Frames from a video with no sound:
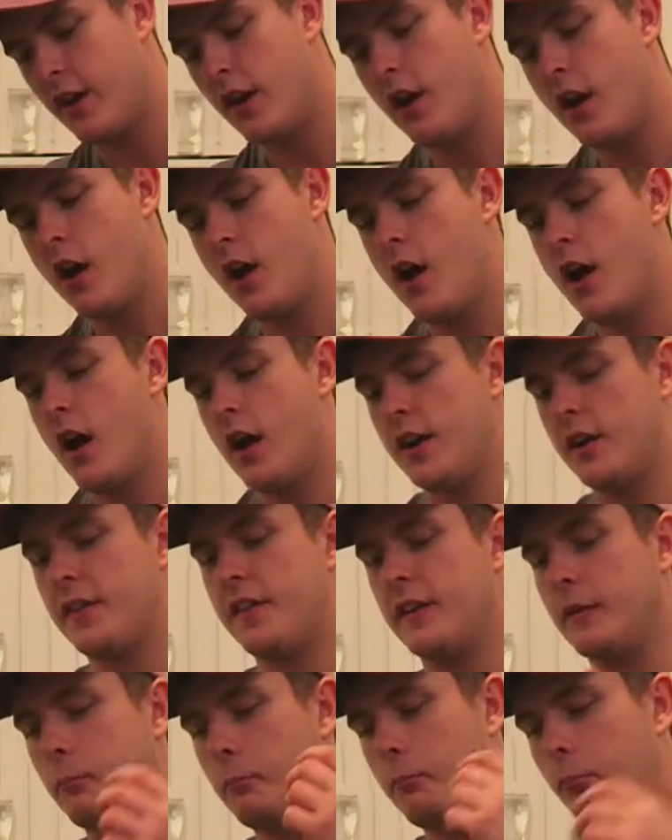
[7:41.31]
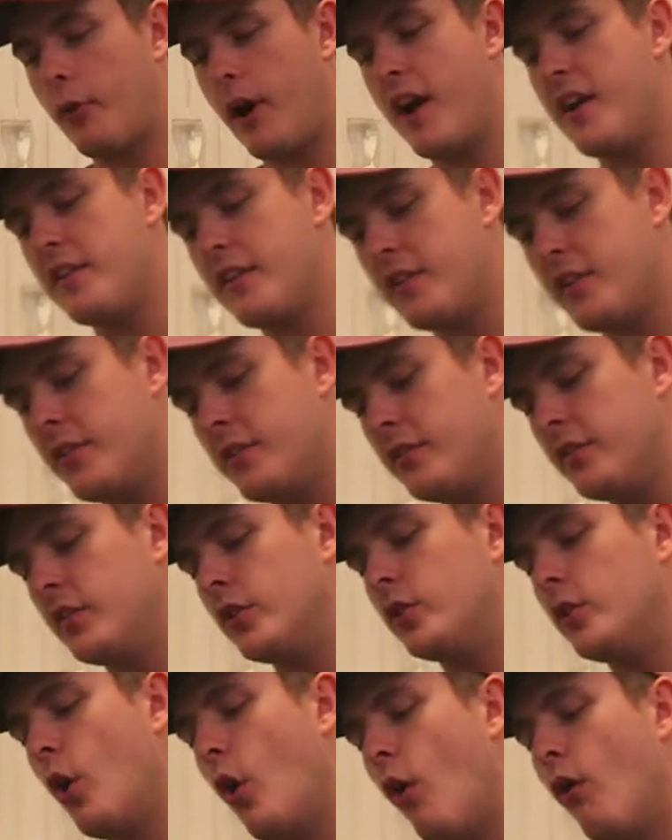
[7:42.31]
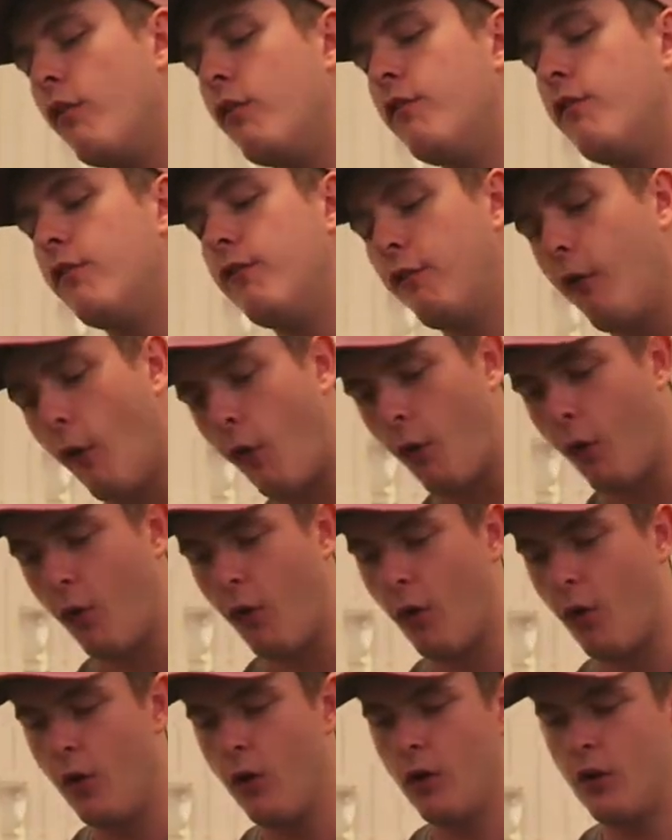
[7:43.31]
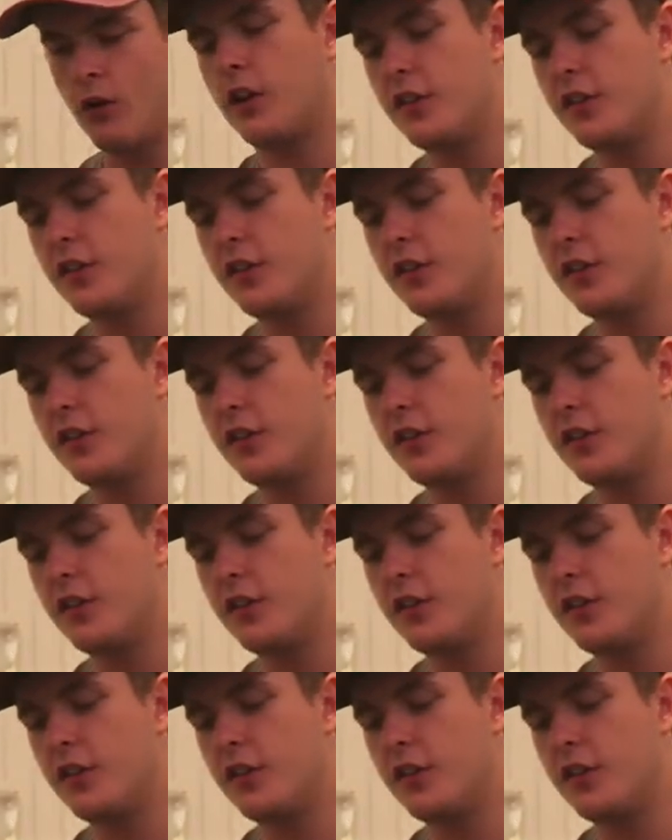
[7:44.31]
And I think Brandon got four.